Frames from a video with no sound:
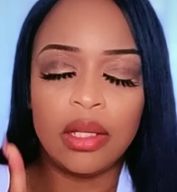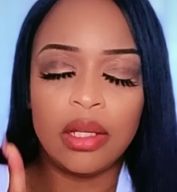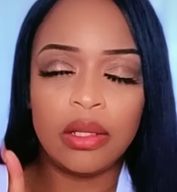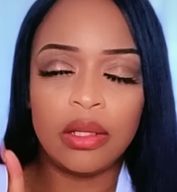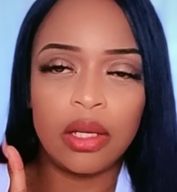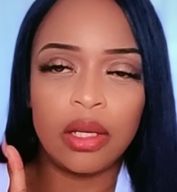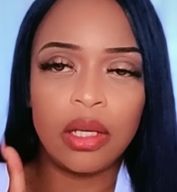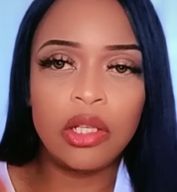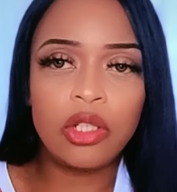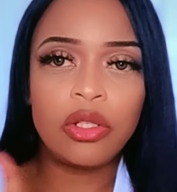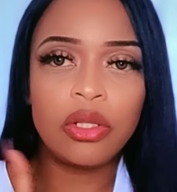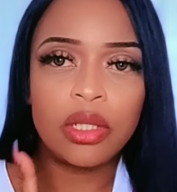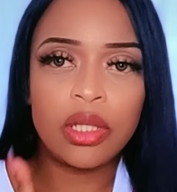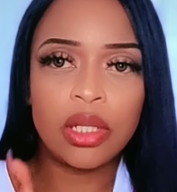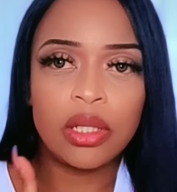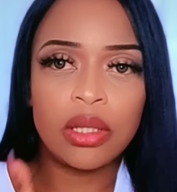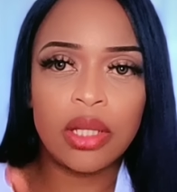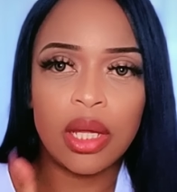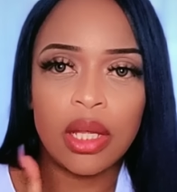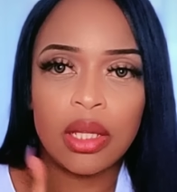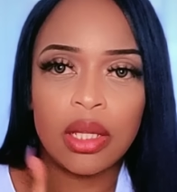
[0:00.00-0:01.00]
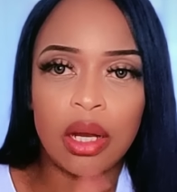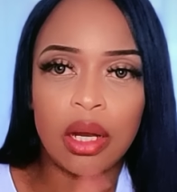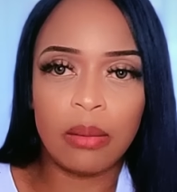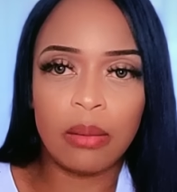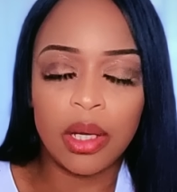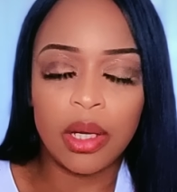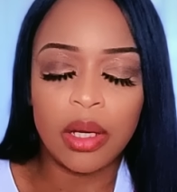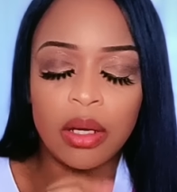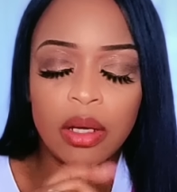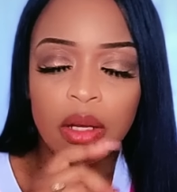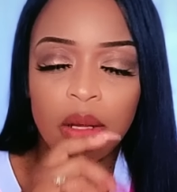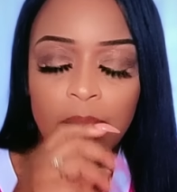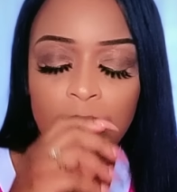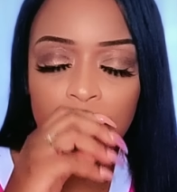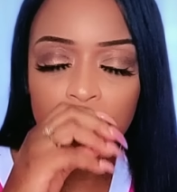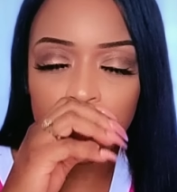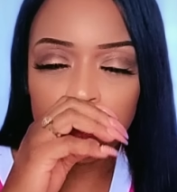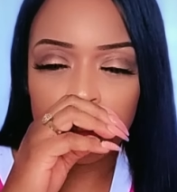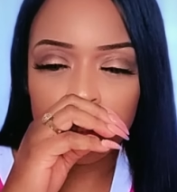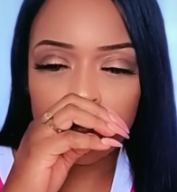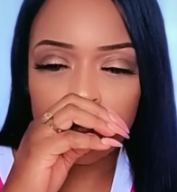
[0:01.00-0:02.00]
The interesting thing that I'm hearing
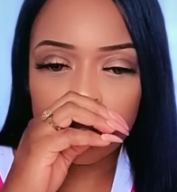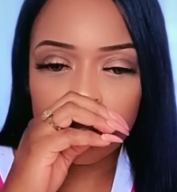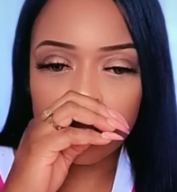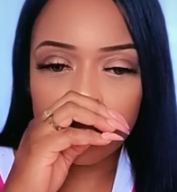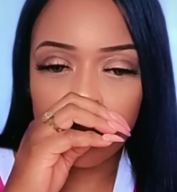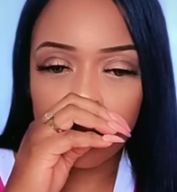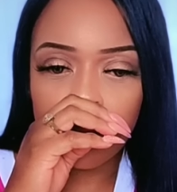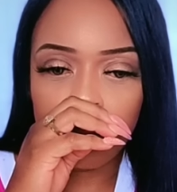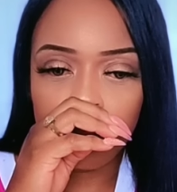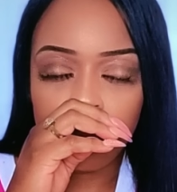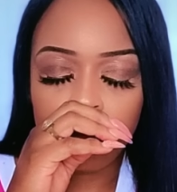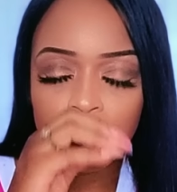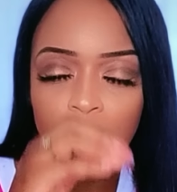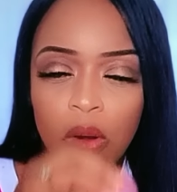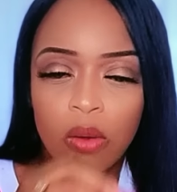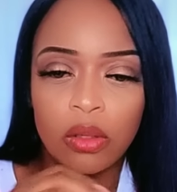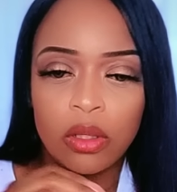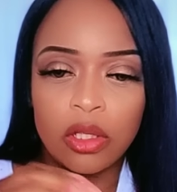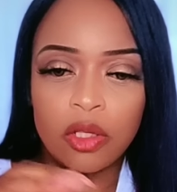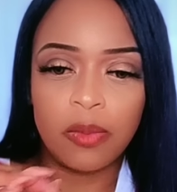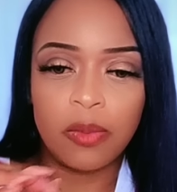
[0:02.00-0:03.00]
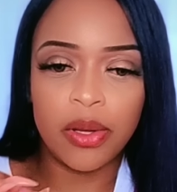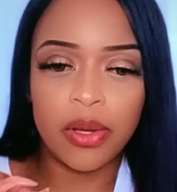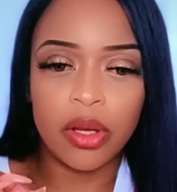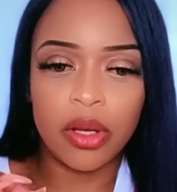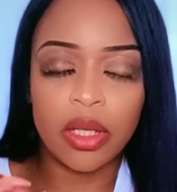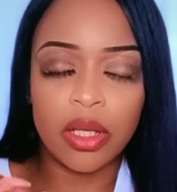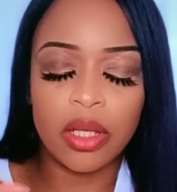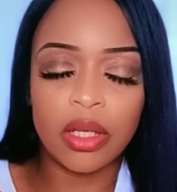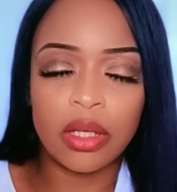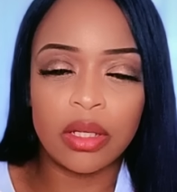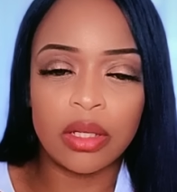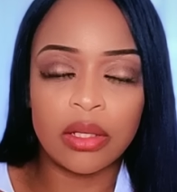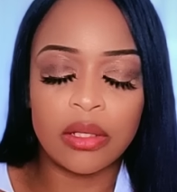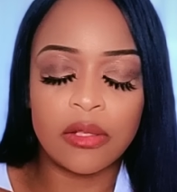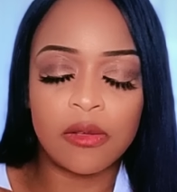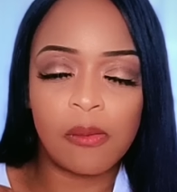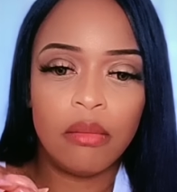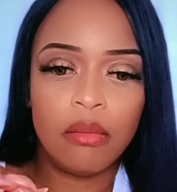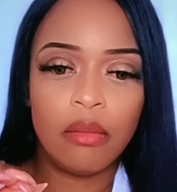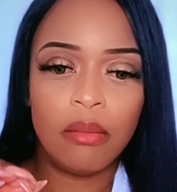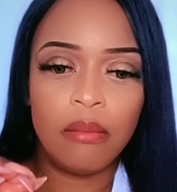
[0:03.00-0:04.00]
about this from Holy Spirit
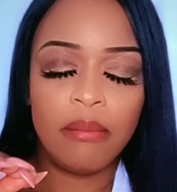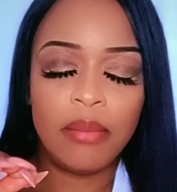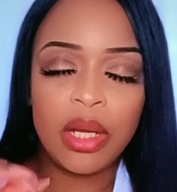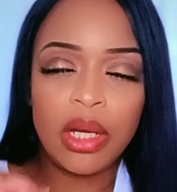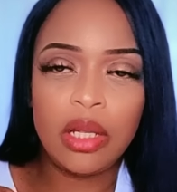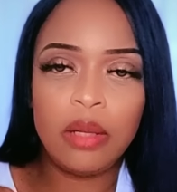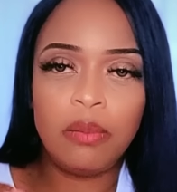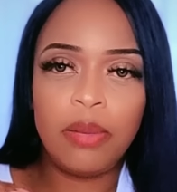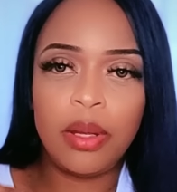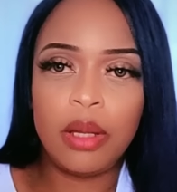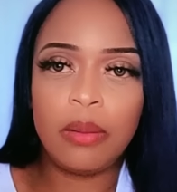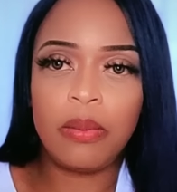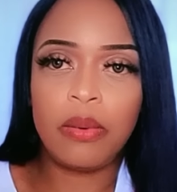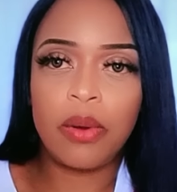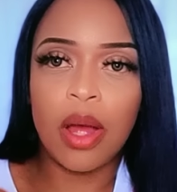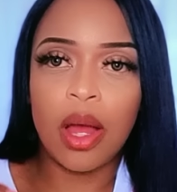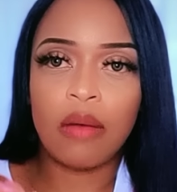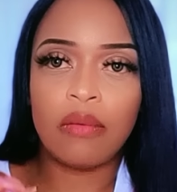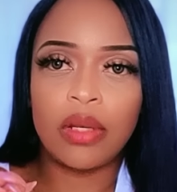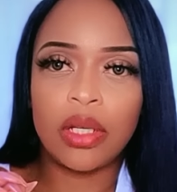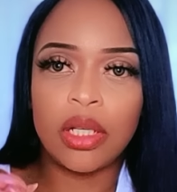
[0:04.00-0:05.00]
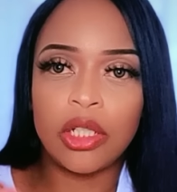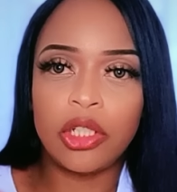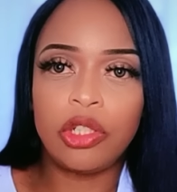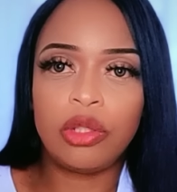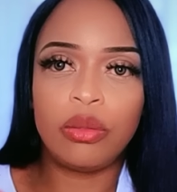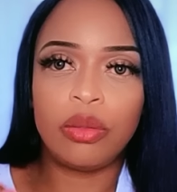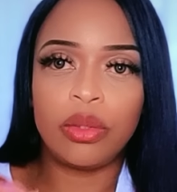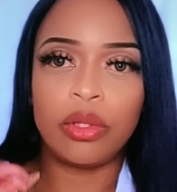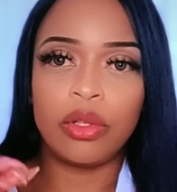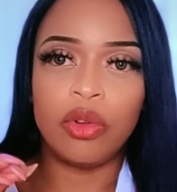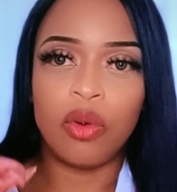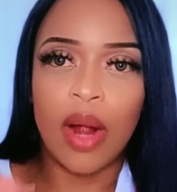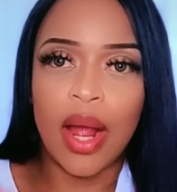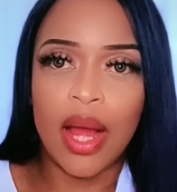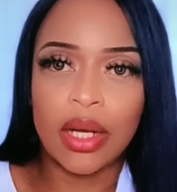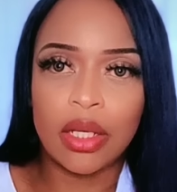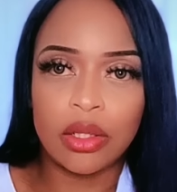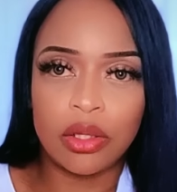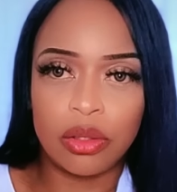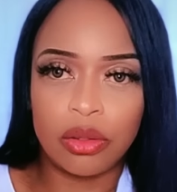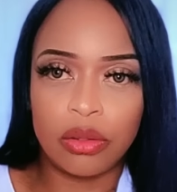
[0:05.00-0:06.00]
is many people have an issue with
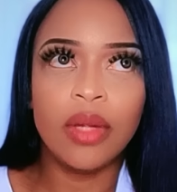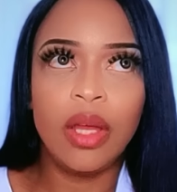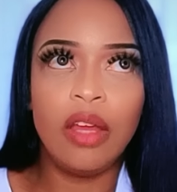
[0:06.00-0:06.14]
gratitude.